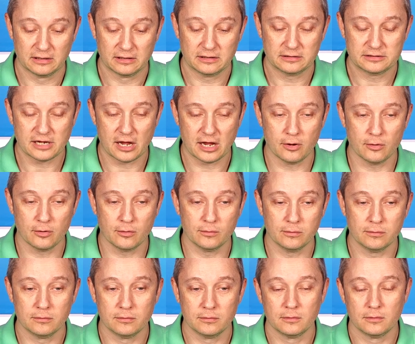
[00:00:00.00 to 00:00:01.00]

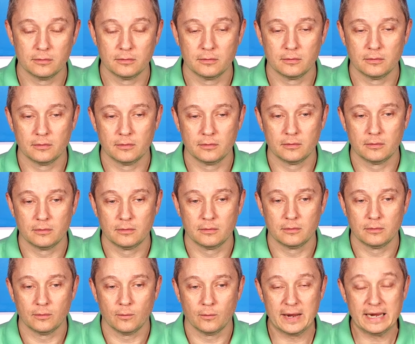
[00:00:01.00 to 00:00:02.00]
So,
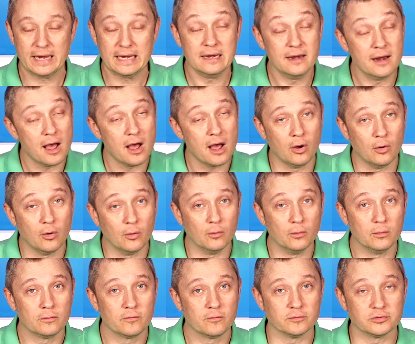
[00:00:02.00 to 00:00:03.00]
we
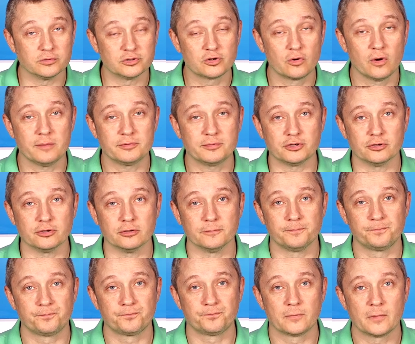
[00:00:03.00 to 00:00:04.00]
know from Scripture,
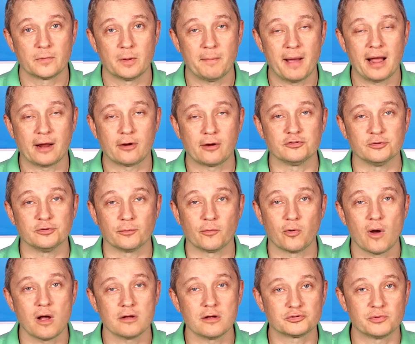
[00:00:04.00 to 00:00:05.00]
by some
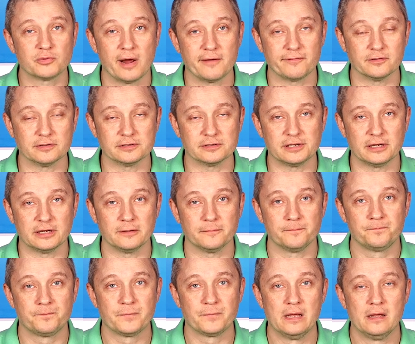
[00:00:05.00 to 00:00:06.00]
cross-referencing,
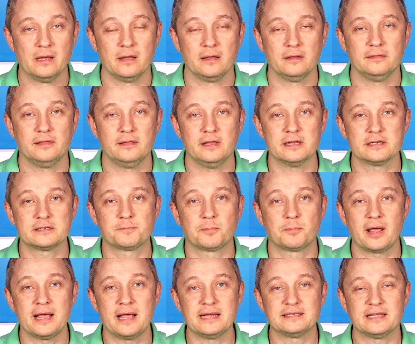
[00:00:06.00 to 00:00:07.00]
this
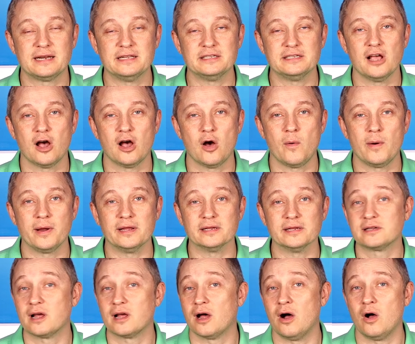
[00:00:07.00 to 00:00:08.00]
place that he's going
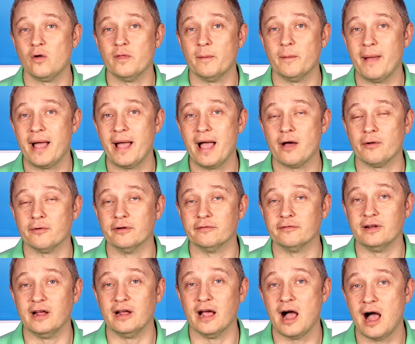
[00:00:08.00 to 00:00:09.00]
is called the Mountain
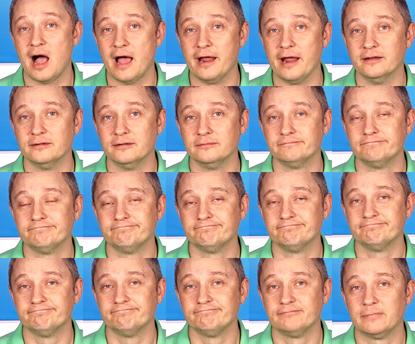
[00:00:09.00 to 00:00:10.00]
of God.
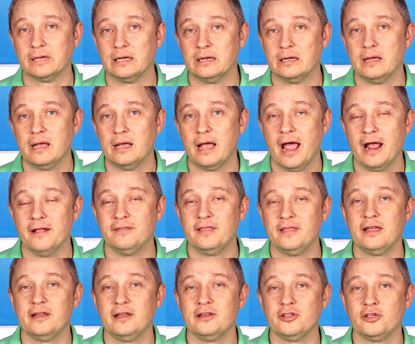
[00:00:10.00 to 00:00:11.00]
And
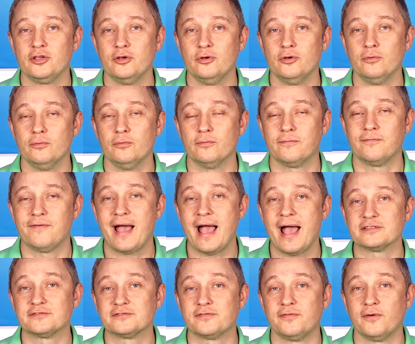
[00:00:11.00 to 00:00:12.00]
then you
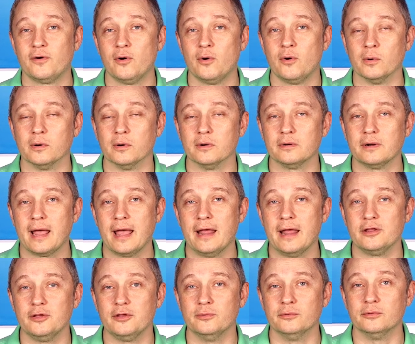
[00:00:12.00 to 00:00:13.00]
fast forward
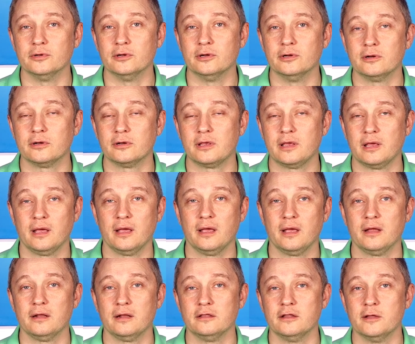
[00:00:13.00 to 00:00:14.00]
and you look
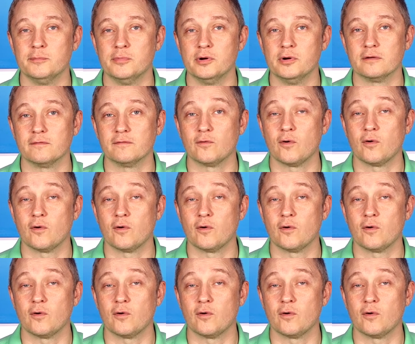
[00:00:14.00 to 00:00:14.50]
in the book of